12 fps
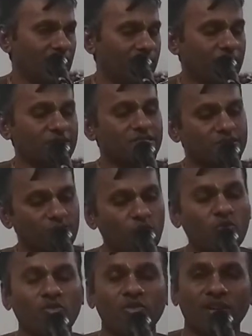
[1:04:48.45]
Because his
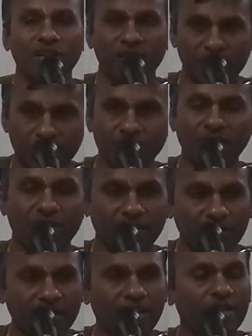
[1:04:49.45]
mood is to
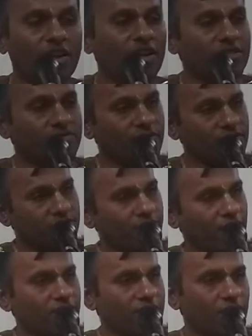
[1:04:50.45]
actually take all of us
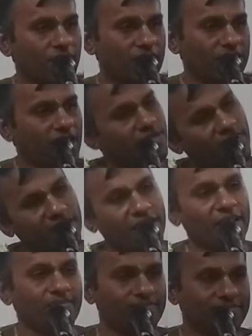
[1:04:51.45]
back to Godhead. That's why he
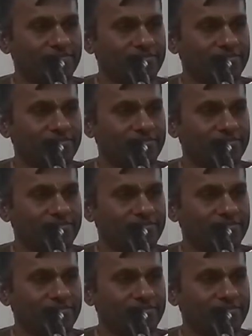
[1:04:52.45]
came.